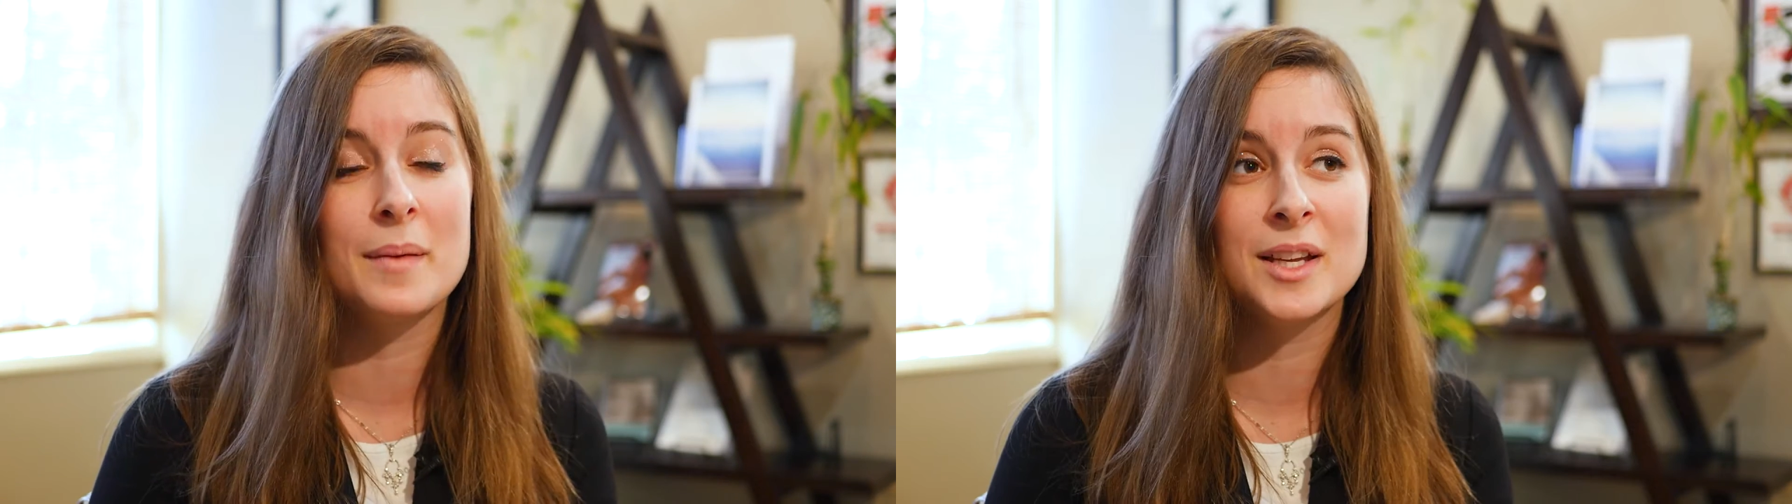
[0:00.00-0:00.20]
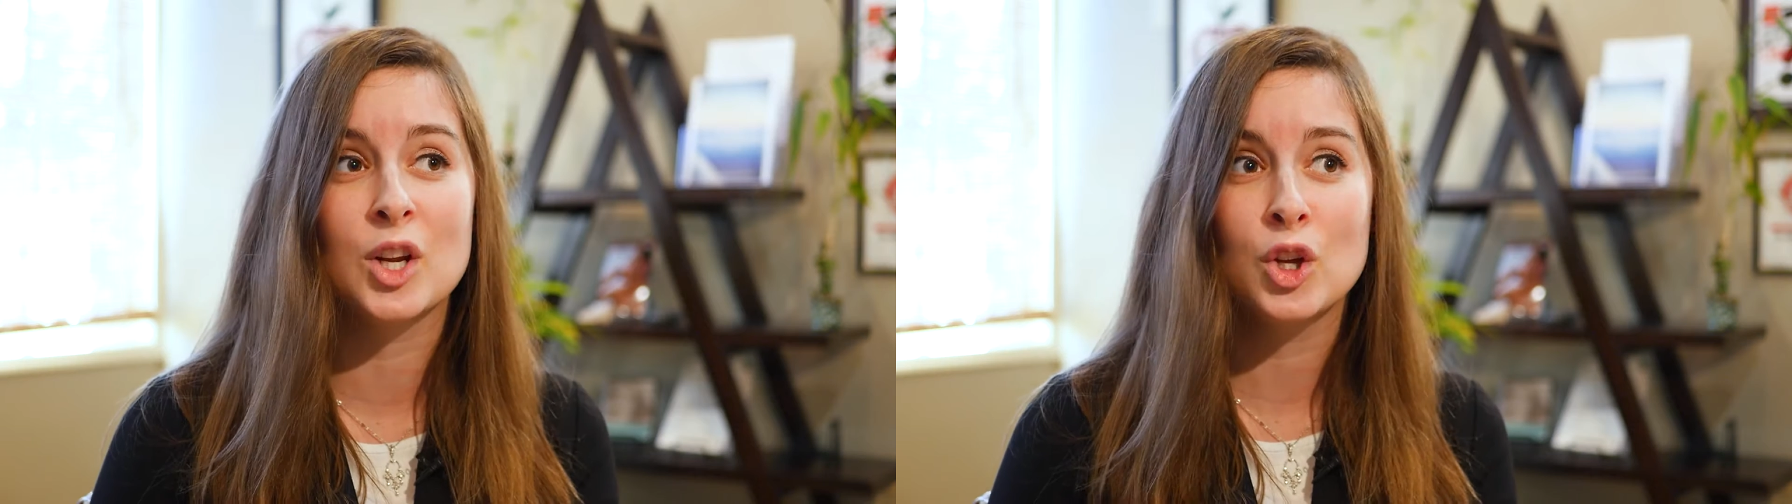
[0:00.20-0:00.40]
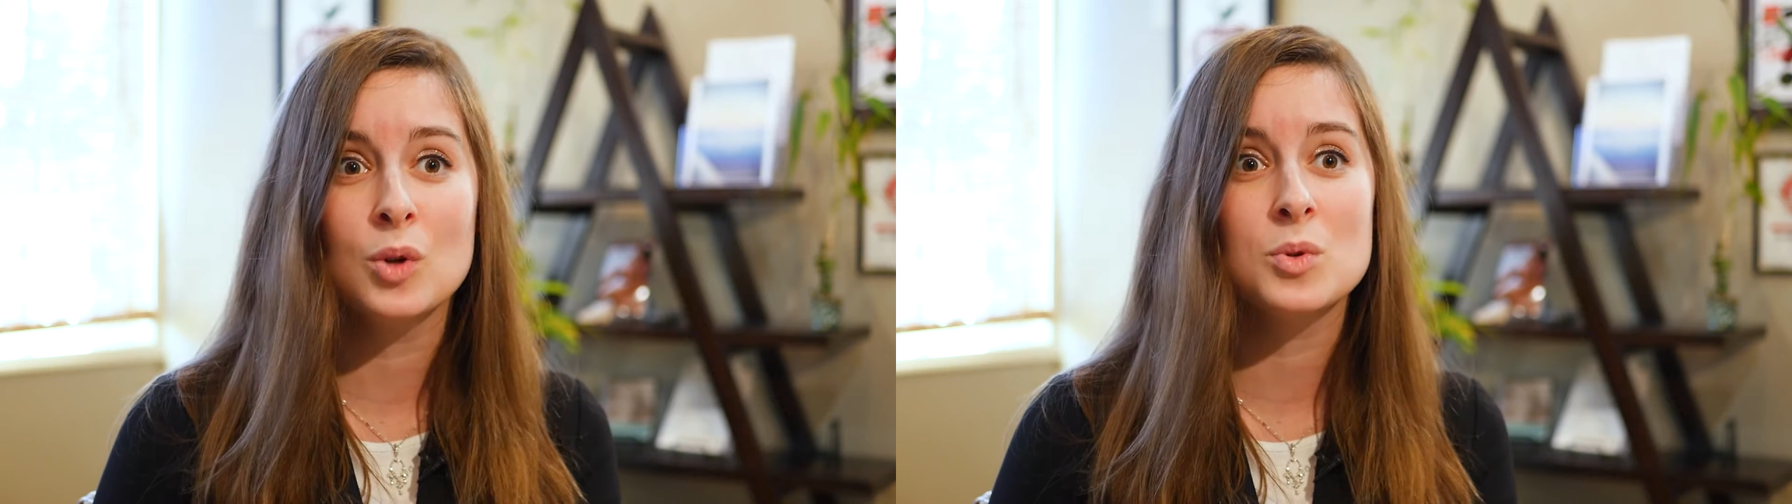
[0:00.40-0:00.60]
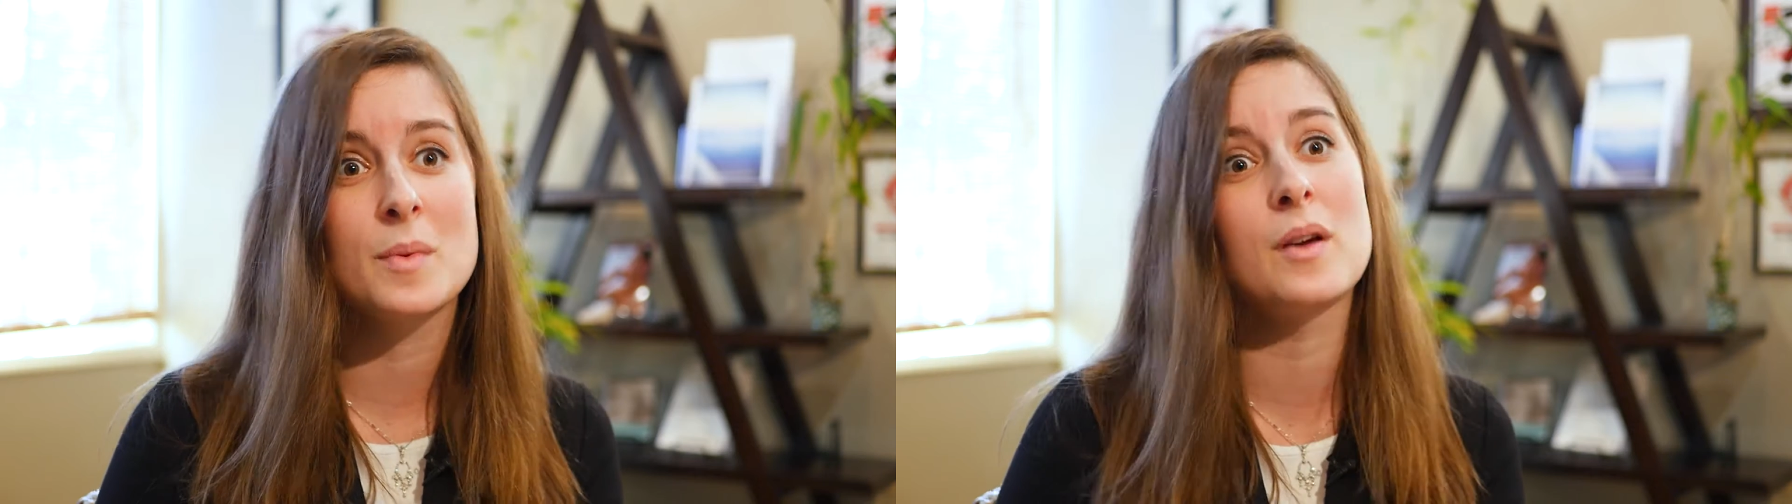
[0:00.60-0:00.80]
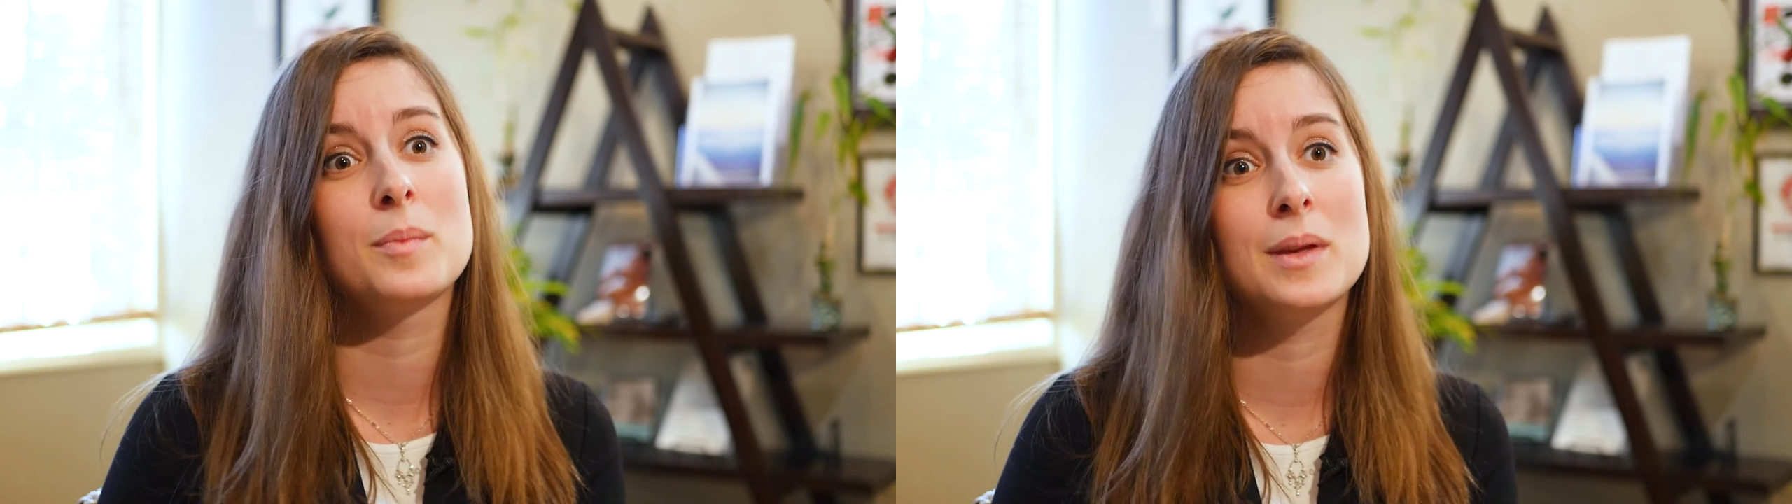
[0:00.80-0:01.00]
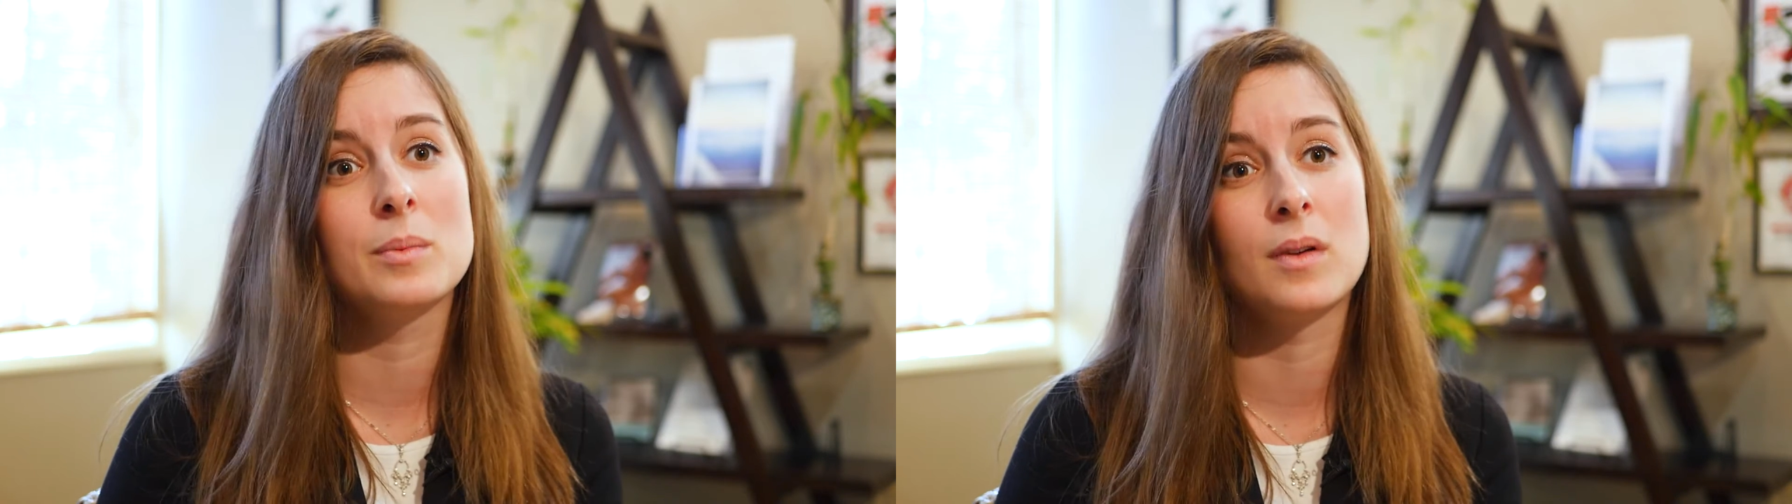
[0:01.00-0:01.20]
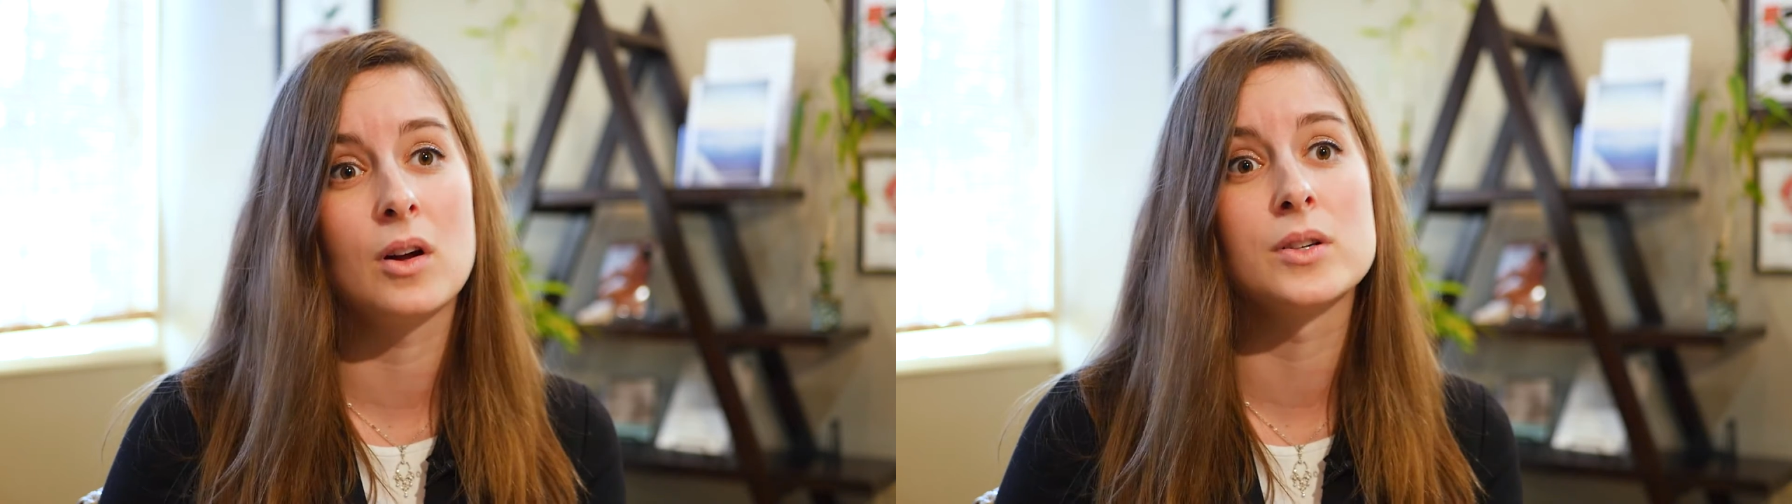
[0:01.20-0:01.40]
I mean, a huge amount of people